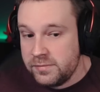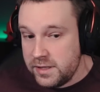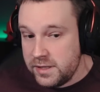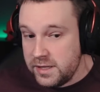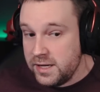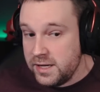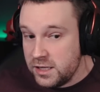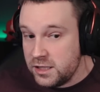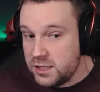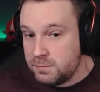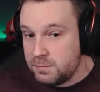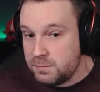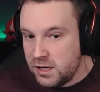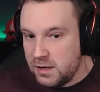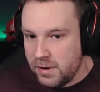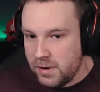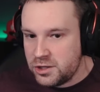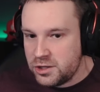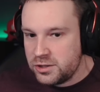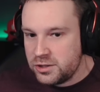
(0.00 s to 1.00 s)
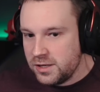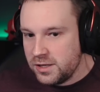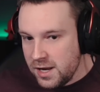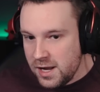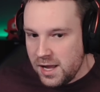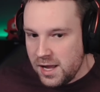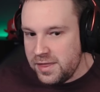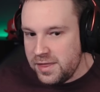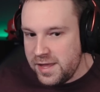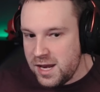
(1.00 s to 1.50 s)
is pretty much
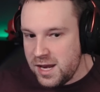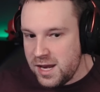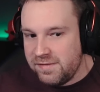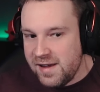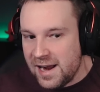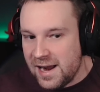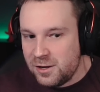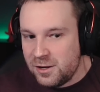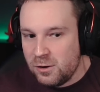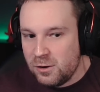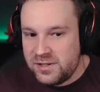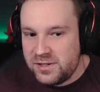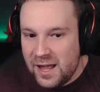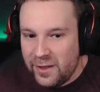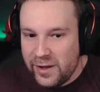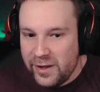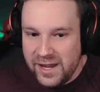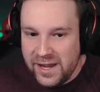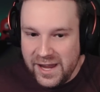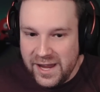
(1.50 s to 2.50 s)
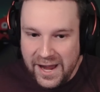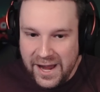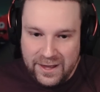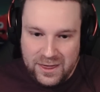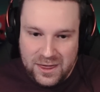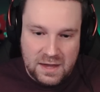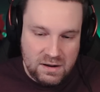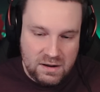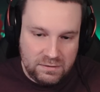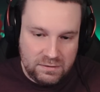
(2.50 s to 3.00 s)
the de facto talent
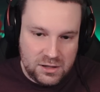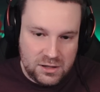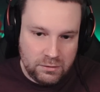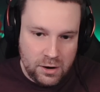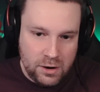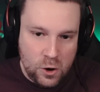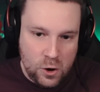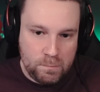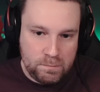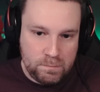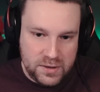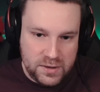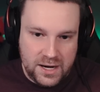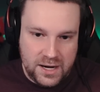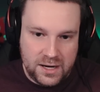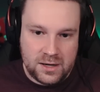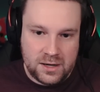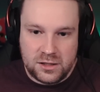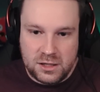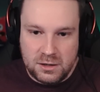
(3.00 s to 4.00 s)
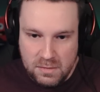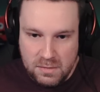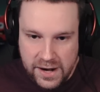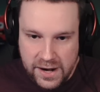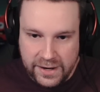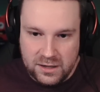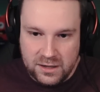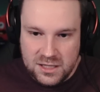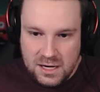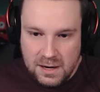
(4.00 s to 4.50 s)
in the 50 row, being
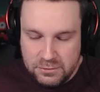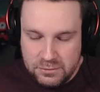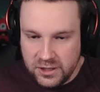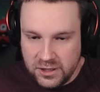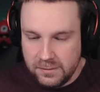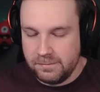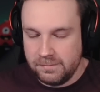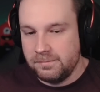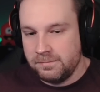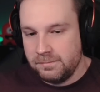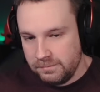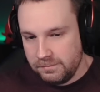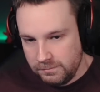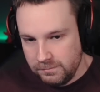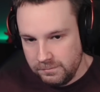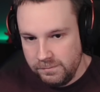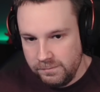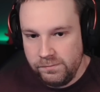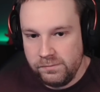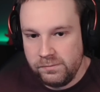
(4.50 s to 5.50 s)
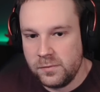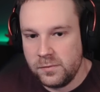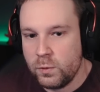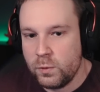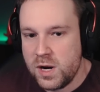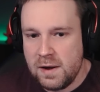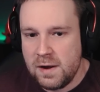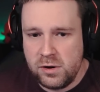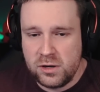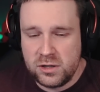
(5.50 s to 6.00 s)
Demonic Consumption.
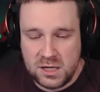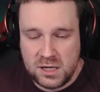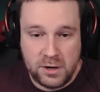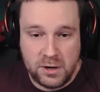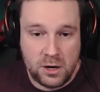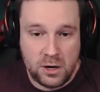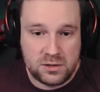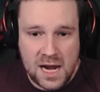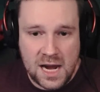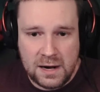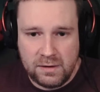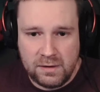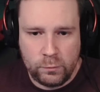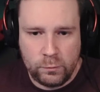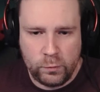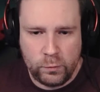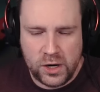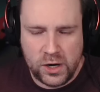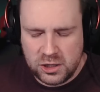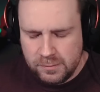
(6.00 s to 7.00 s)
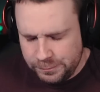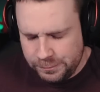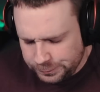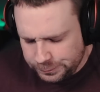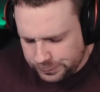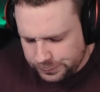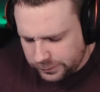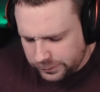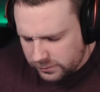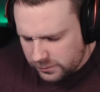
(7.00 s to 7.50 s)
Whenever you summon your Tyrant, which
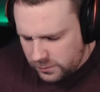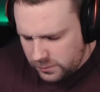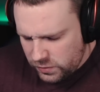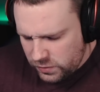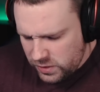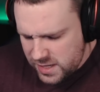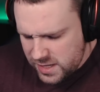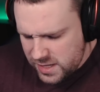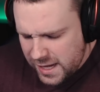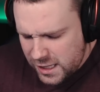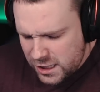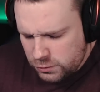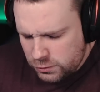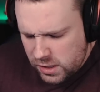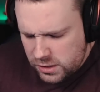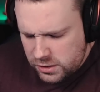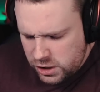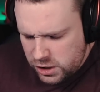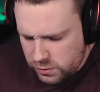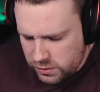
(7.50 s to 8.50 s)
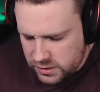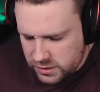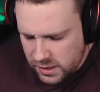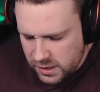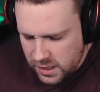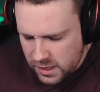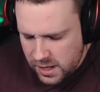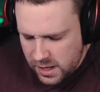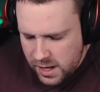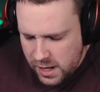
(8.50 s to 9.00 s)
is reduced
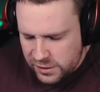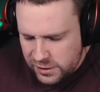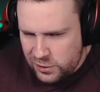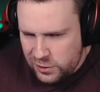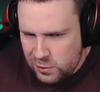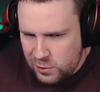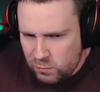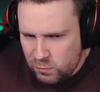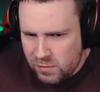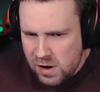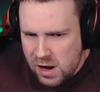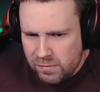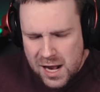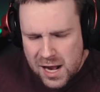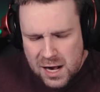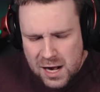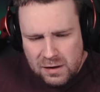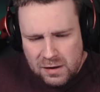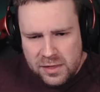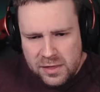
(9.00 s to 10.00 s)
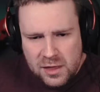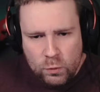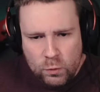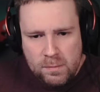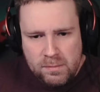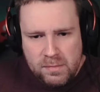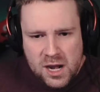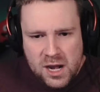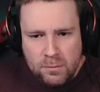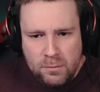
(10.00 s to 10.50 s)
to right around the
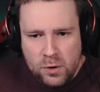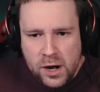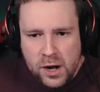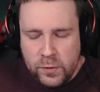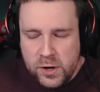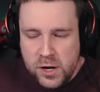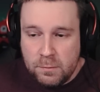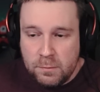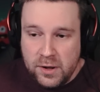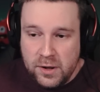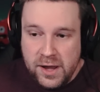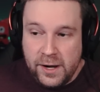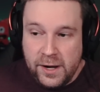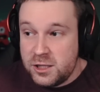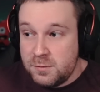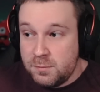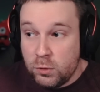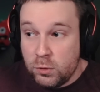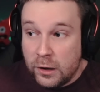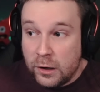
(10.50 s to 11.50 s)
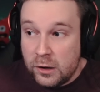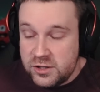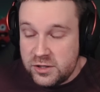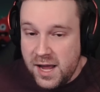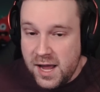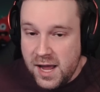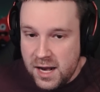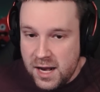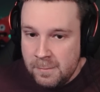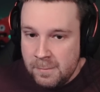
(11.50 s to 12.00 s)
1-minute mark when you're playing spoilers
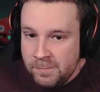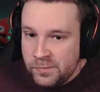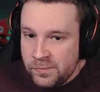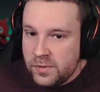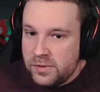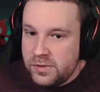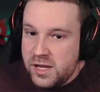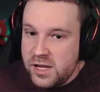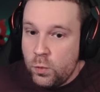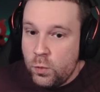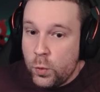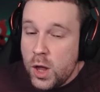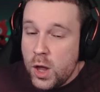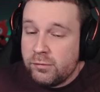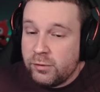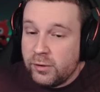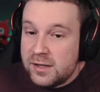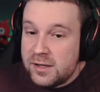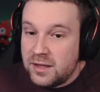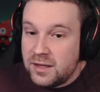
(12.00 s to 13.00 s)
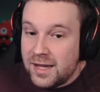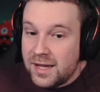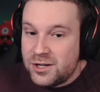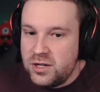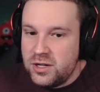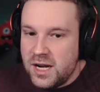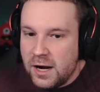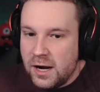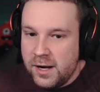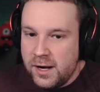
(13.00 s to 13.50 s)
ahead, the Wilfred's
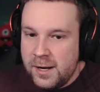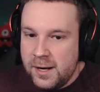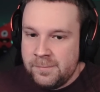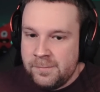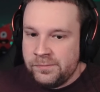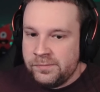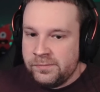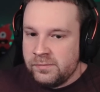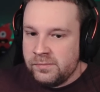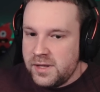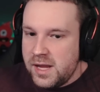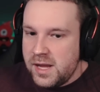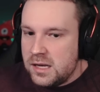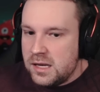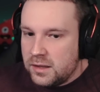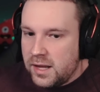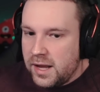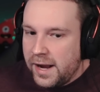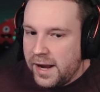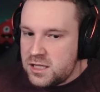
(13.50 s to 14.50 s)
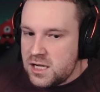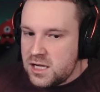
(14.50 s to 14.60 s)
Legendary, it lines